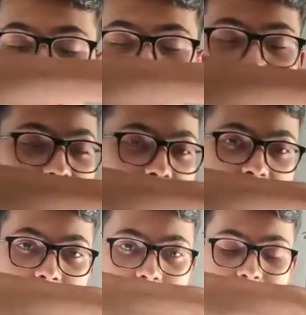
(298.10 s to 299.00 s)
comes to the
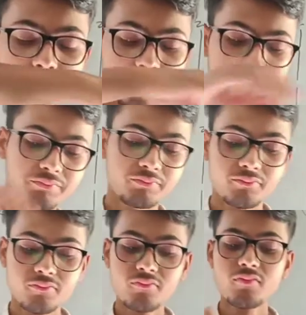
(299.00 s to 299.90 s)
left.
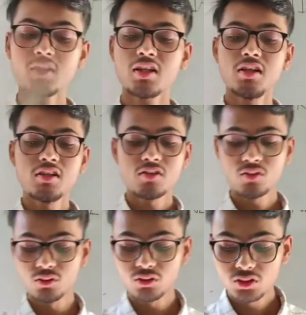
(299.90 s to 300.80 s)

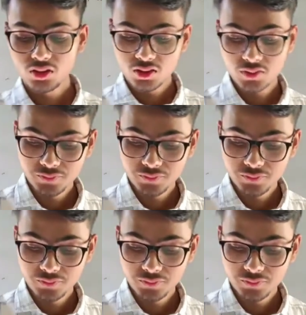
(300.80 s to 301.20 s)
So